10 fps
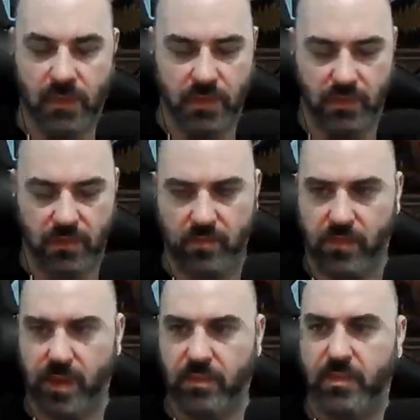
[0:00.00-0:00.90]
So
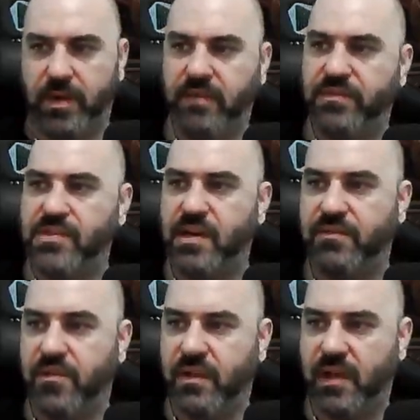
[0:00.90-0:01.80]
while we're waiting for Chaperone
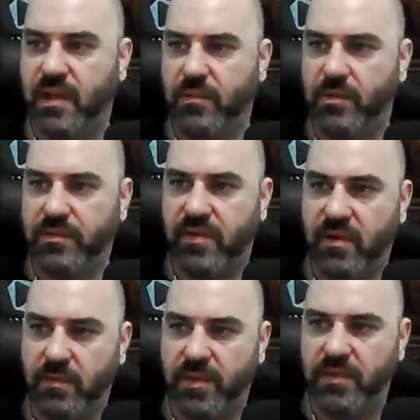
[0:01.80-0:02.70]
to die, we'll talk
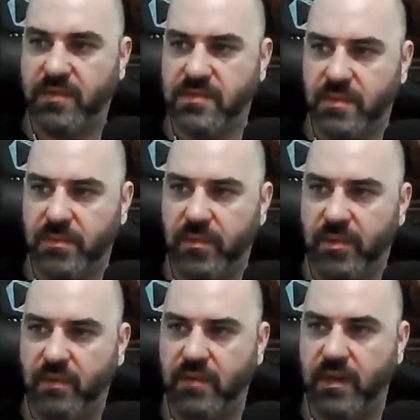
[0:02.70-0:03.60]
about things a little bit. We
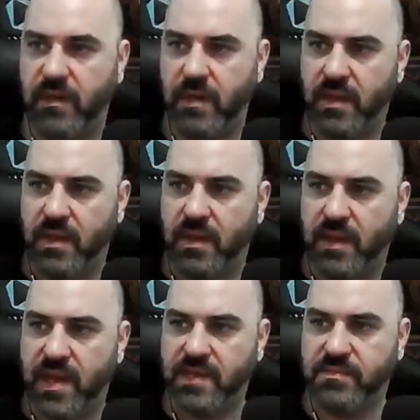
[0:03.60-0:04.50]
are running
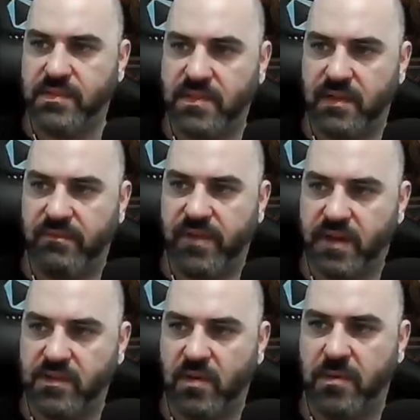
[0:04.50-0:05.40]
Cast and Stun,
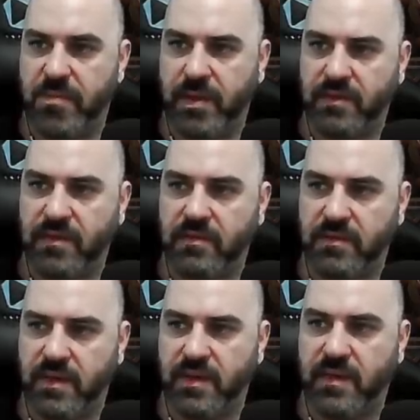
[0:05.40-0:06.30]
Firestorm and Pelting, and
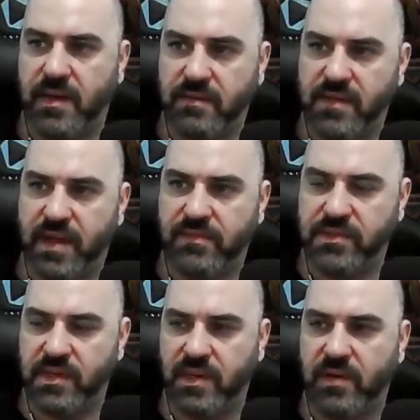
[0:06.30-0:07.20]
Detonate Dead and
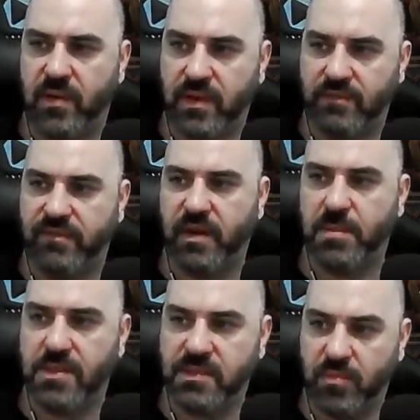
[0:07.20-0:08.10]
Scavenging, and Awaken
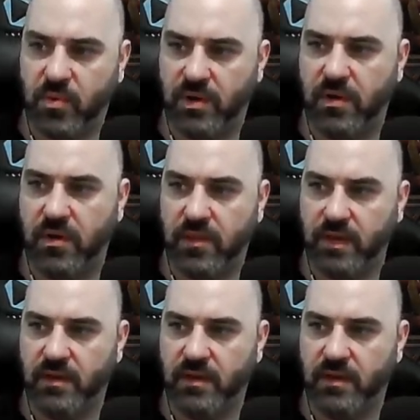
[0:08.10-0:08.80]
Firepin support on there.